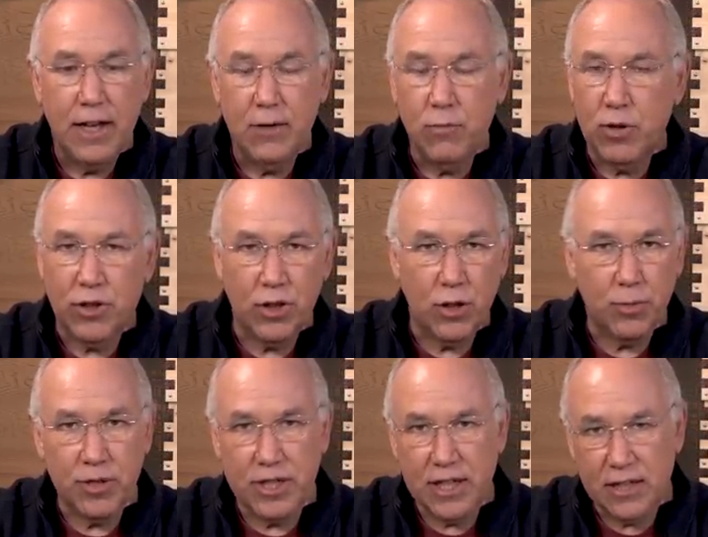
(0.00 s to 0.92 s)
with no
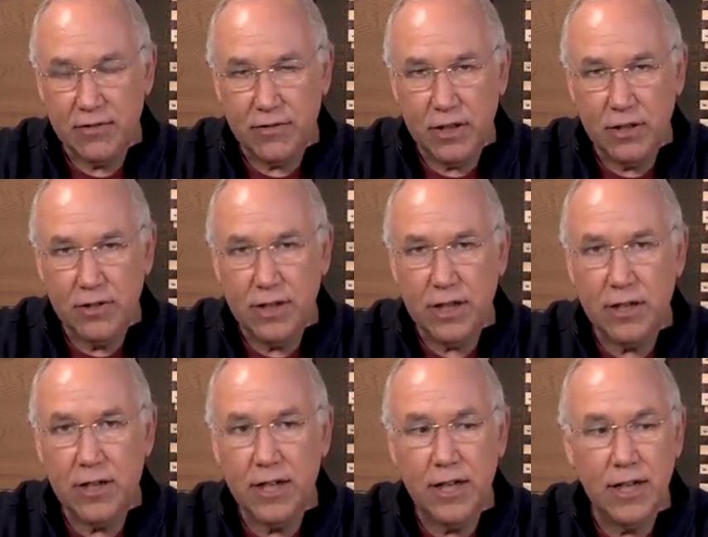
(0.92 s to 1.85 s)
protective clothing
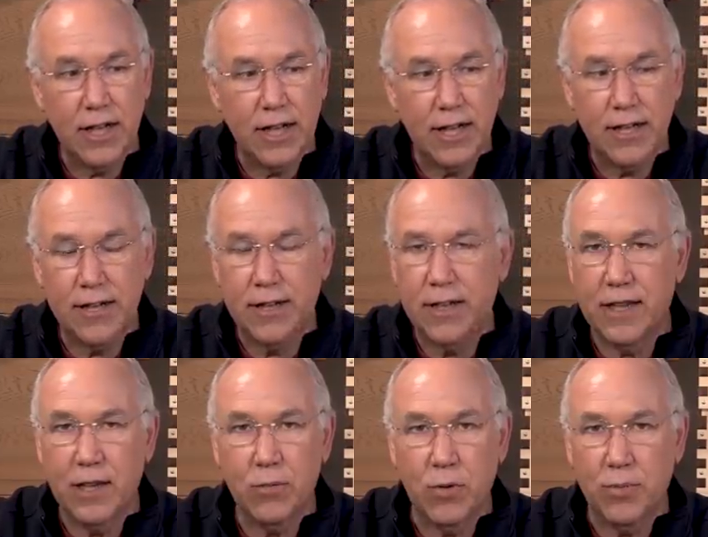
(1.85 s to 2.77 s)
on, and
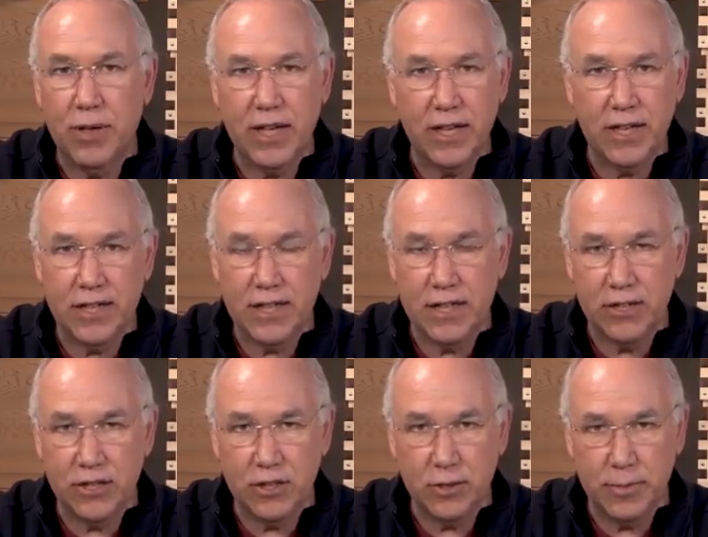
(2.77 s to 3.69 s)
they won't pay any
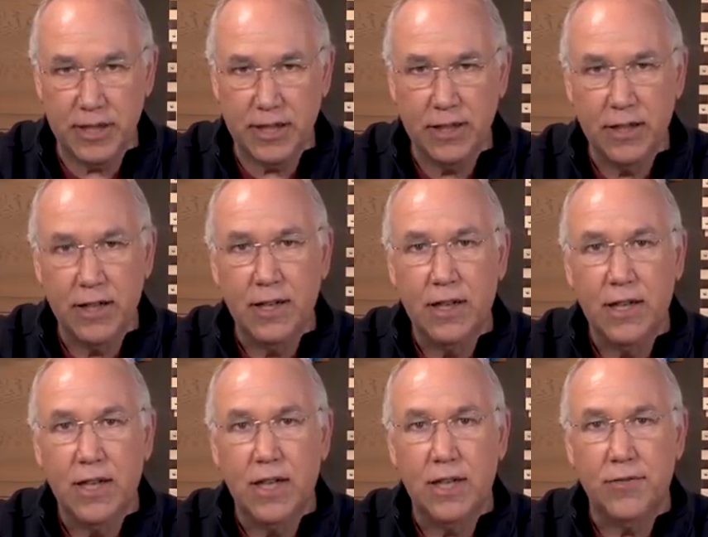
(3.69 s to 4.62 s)
attention to me.
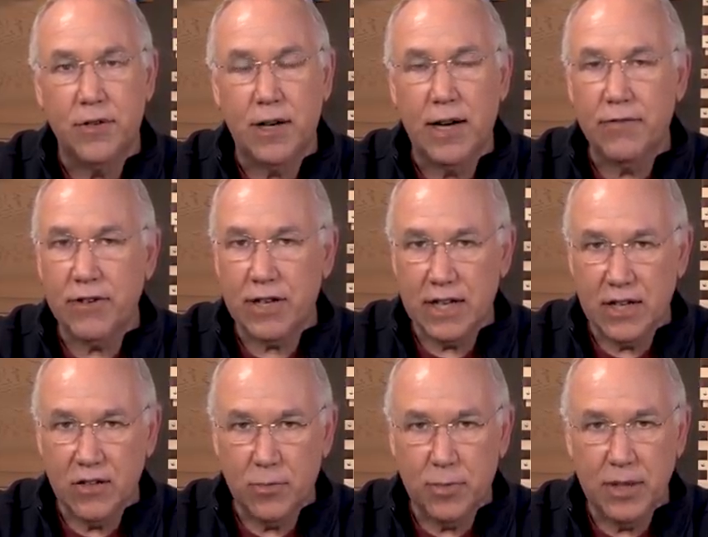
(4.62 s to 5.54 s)
If they're
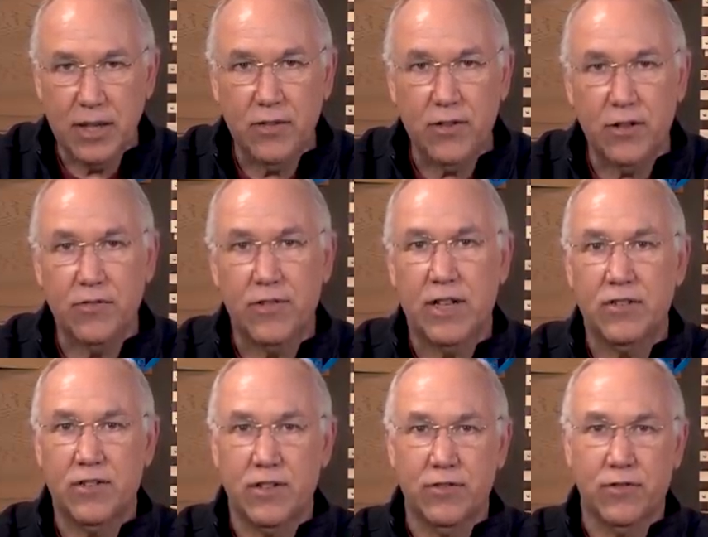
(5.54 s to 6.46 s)
Africanized bees, their
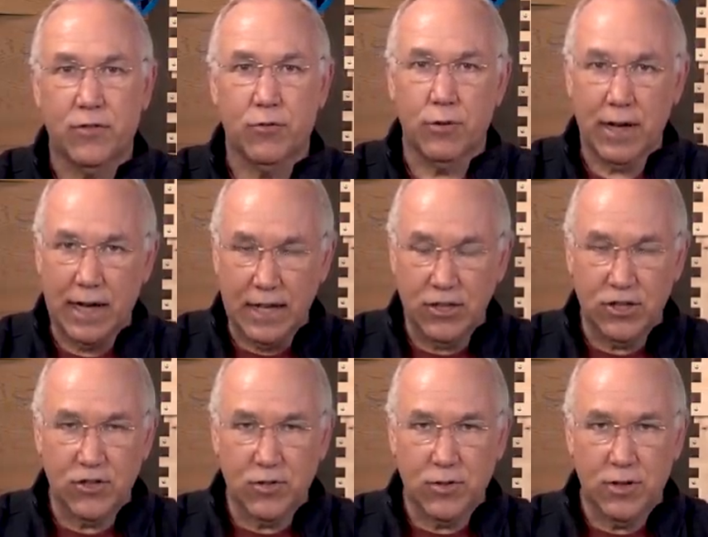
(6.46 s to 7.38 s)
defensive
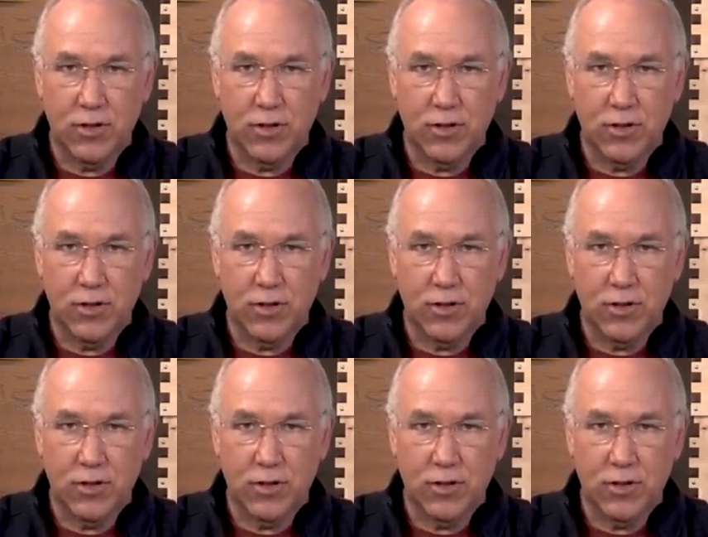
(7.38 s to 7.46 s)
range is,